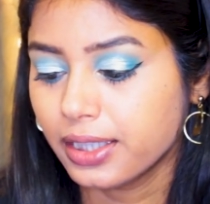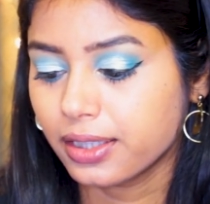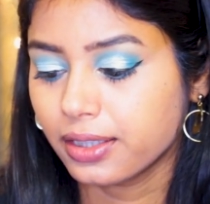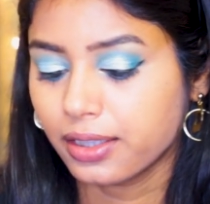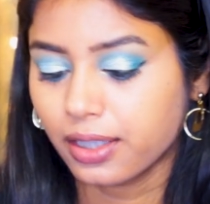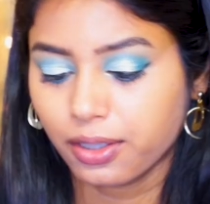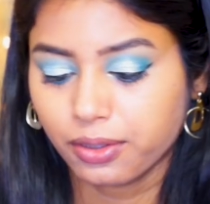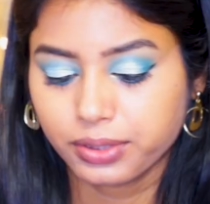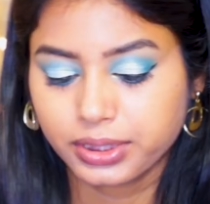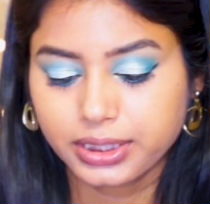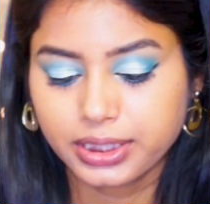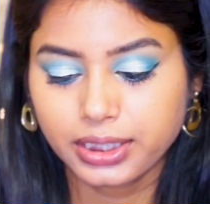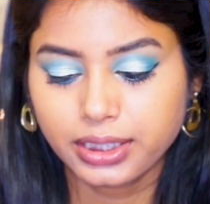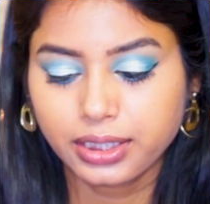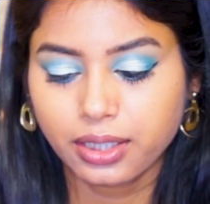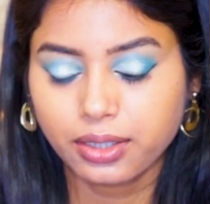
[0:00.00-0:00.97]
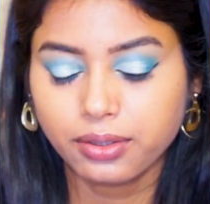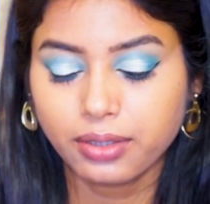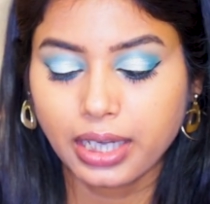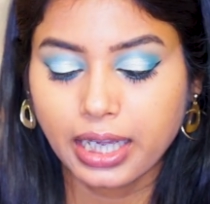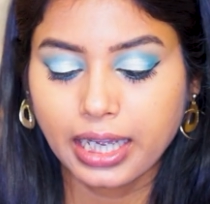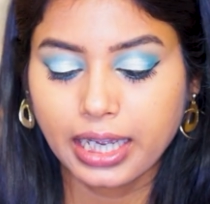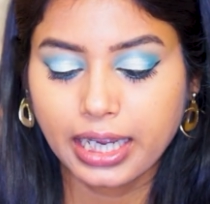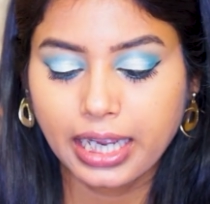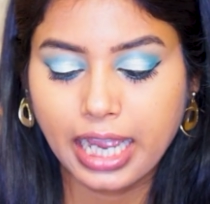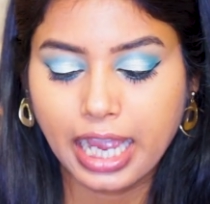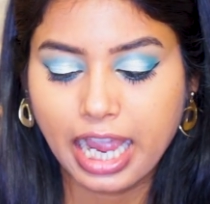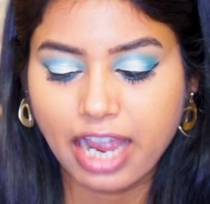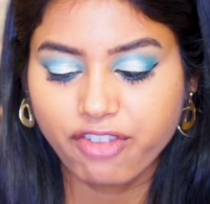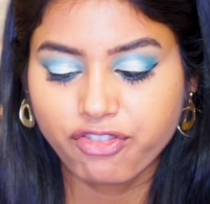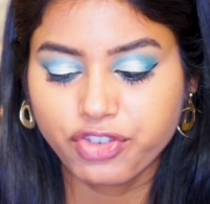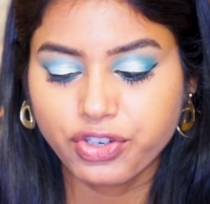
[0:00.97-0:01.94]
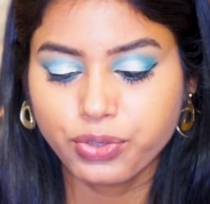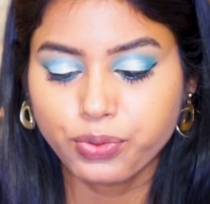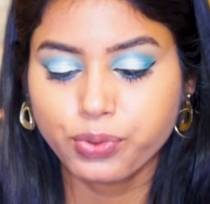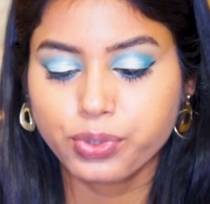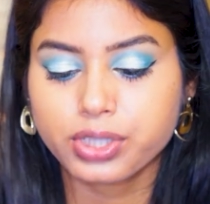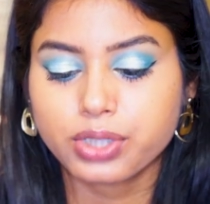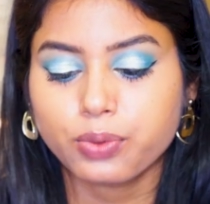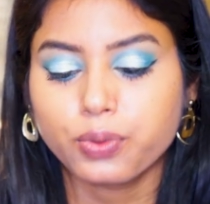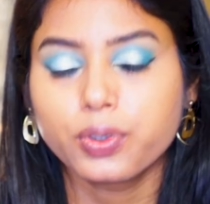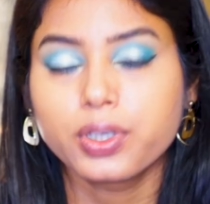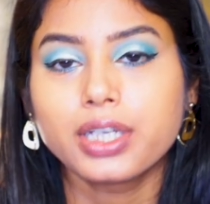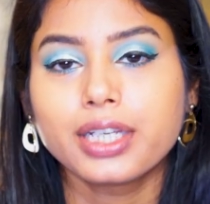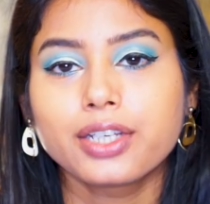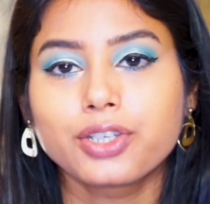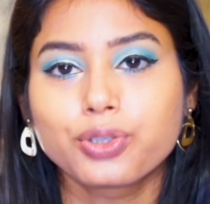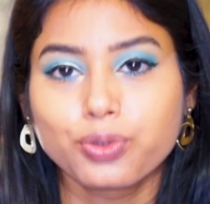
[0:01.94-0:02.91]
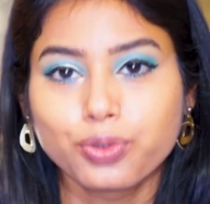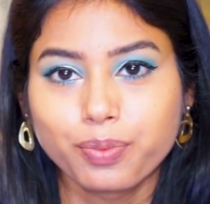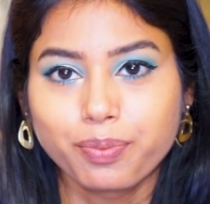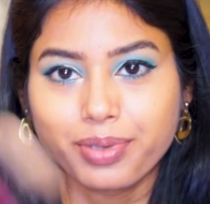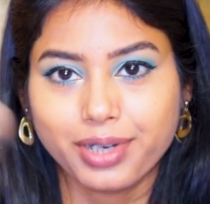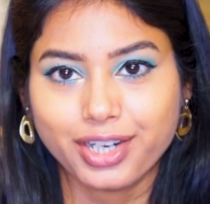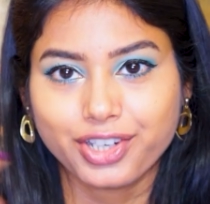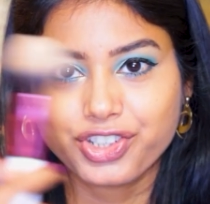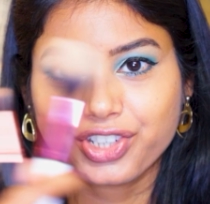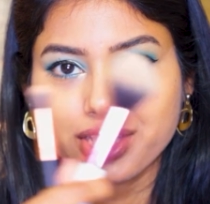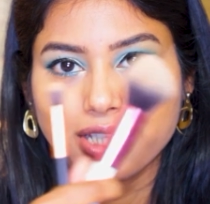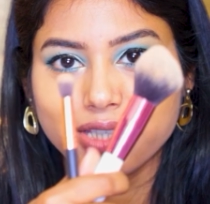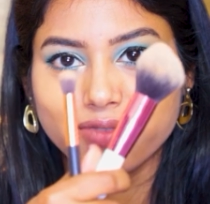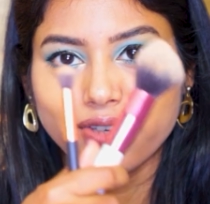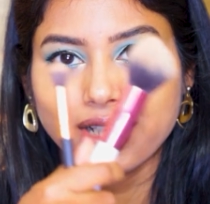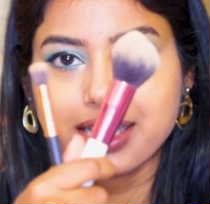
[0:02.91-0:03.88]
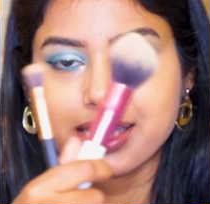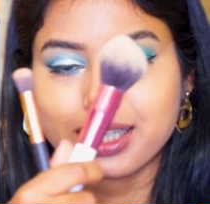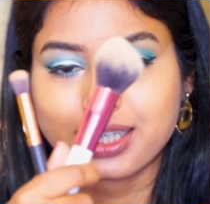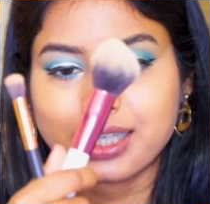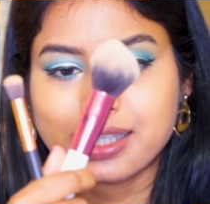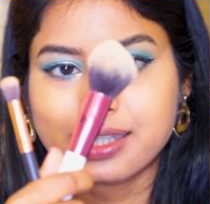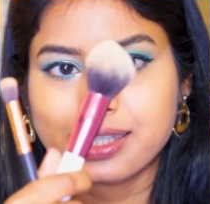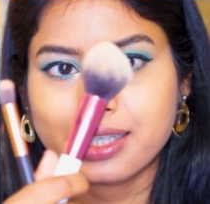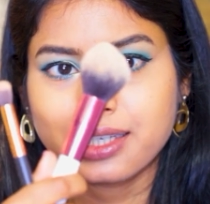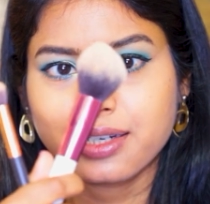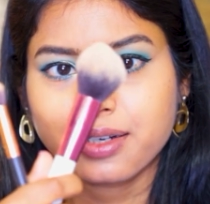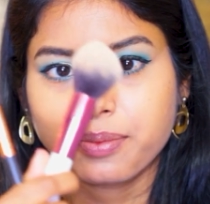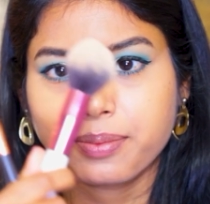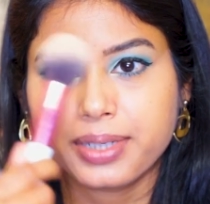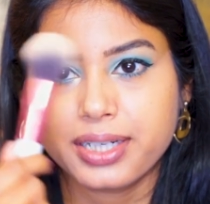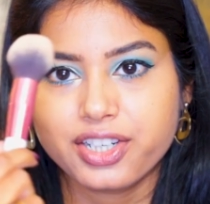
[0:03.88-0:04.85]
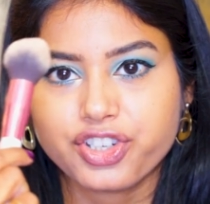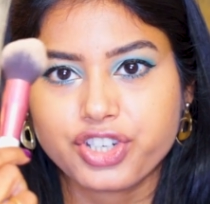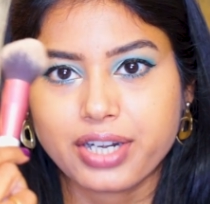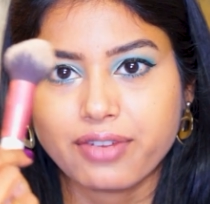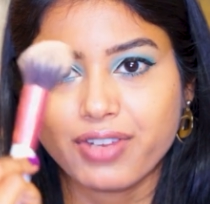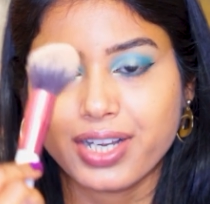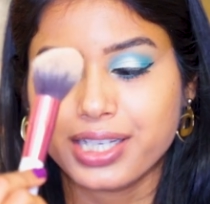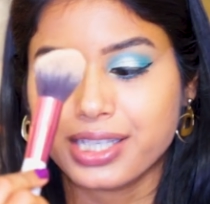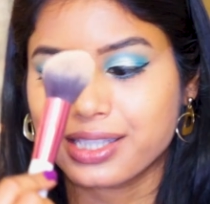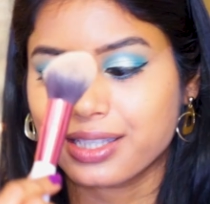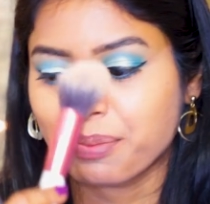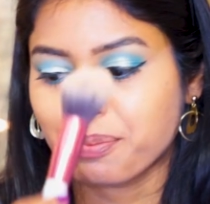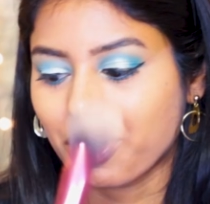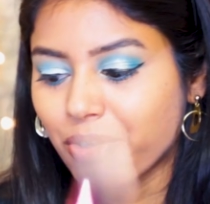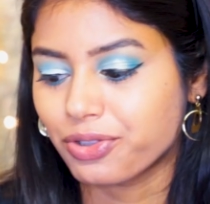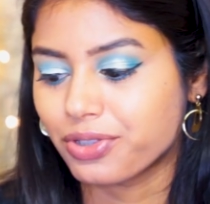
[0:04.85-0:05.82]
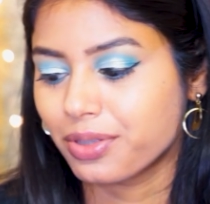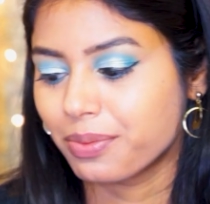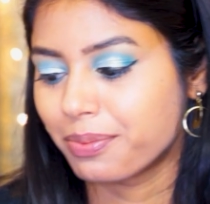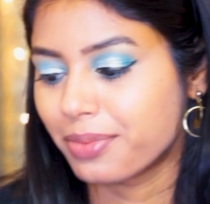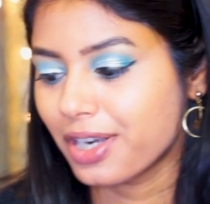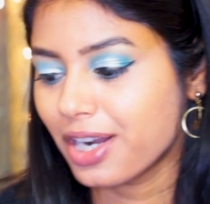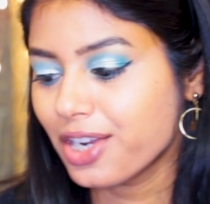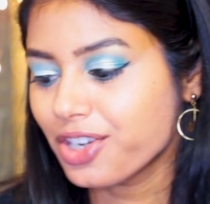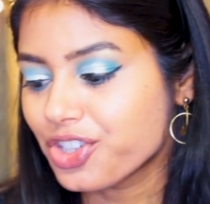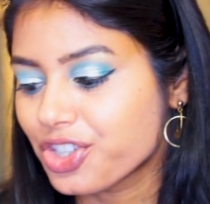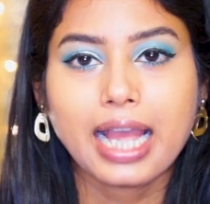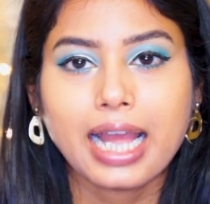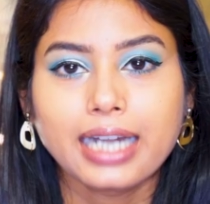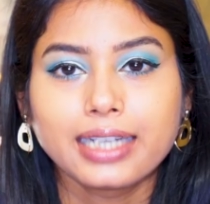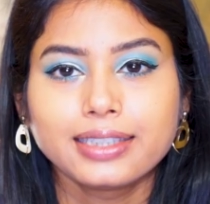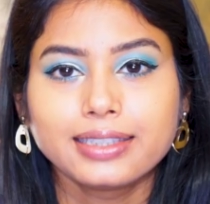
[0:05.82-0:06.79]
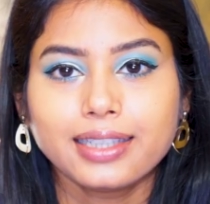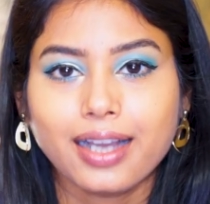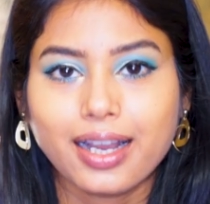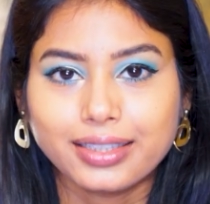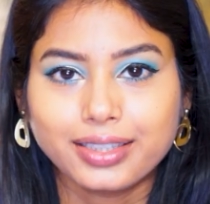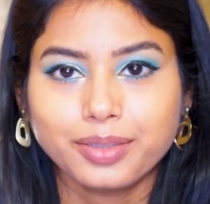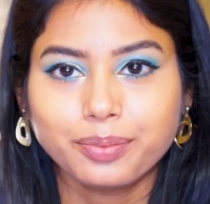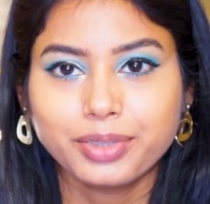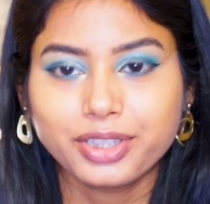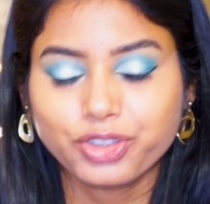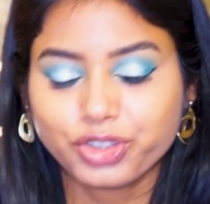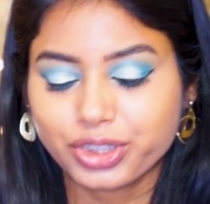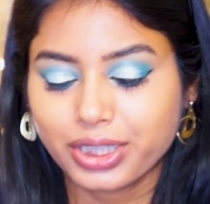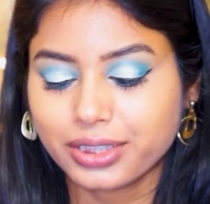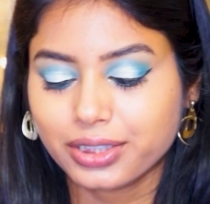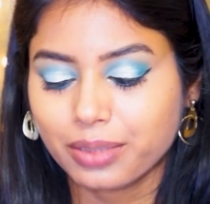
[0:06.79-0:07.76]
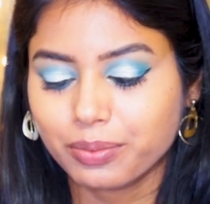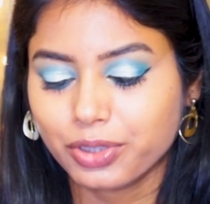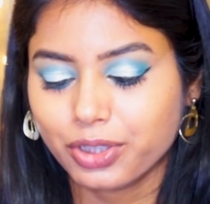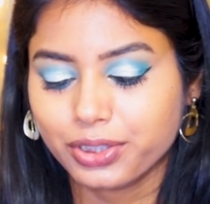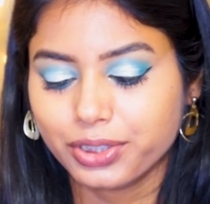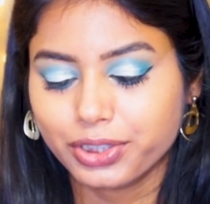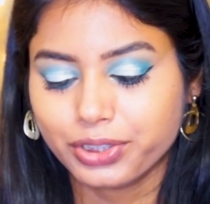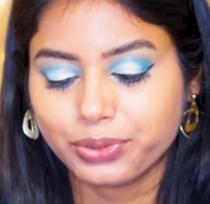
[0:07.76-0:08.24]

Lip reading: Now till now I have used only two brushes. One is a concealer brush and one is the powder brush, and the other brush that I'm gonna